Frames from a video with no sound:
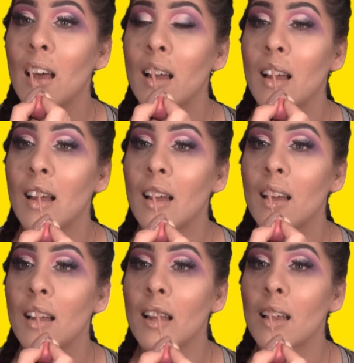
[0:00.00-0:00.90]
and applying that
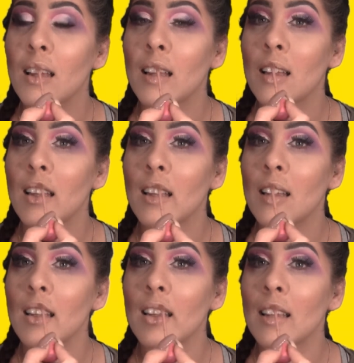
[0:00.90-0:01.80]
all around her
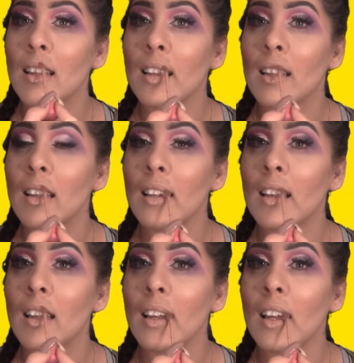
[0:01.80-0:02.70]
lips. This is one of my
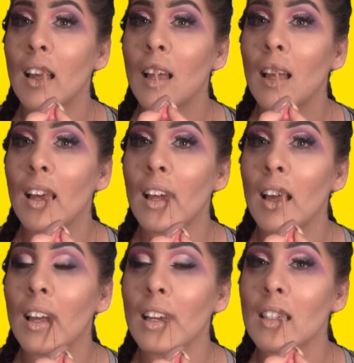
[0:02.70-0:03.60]
actual
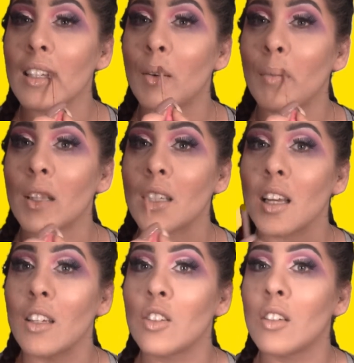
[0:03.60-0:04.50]
absolute favorite nudes,
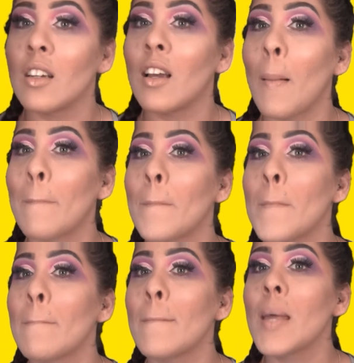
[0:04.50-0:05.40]
especially for her
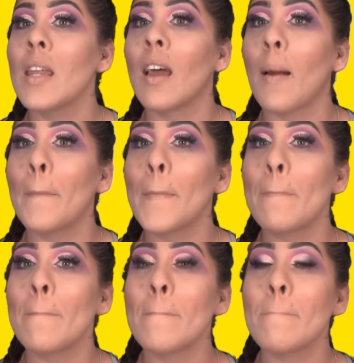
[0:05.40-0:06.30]
skin tone.
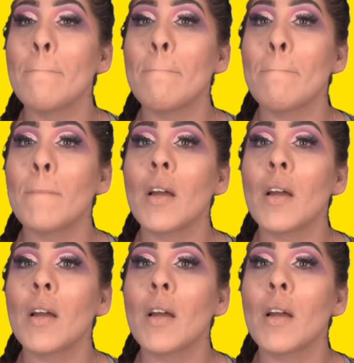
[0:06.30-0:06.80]
It sits